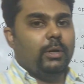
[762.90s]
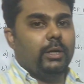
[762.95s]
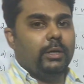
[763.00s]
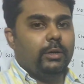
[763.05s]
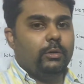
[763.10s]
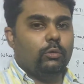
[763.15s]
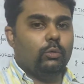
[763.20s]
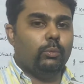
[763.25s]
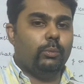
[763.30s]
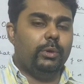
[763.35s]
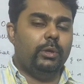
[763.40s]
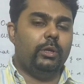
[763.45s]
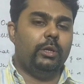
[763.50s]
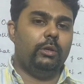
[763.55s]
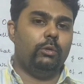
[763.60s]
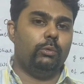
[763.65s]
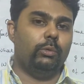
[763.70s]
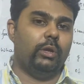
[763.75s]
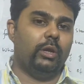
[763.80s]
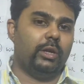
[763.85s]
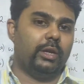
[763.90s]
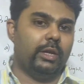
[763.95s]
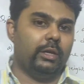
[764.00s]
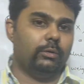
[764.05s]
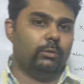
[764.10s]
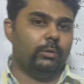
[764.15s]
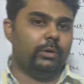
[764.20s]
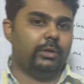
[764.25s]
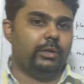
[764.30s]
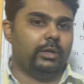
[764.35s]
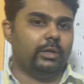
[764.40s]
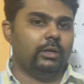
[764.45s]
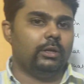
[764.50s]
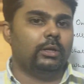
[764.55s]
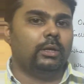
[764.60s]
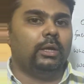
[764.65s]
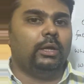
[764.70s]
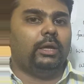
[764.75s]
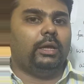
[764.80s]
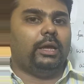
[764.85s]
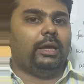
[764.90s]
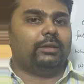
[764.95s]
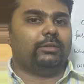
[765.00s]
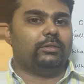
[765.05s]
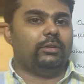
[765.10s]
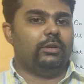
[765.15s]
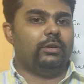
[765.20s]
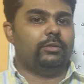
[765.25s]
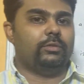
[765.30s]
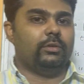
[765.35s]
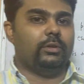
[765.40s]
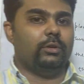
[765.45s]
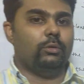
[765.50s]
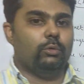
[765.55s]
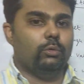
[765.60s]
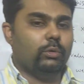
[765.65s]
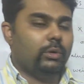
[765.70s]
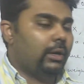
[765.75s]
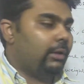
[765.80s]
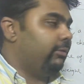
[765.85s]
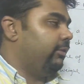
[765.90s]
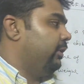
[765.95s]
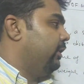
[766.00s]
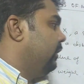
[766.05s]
So we need to here calculate here acceleration due to gravity.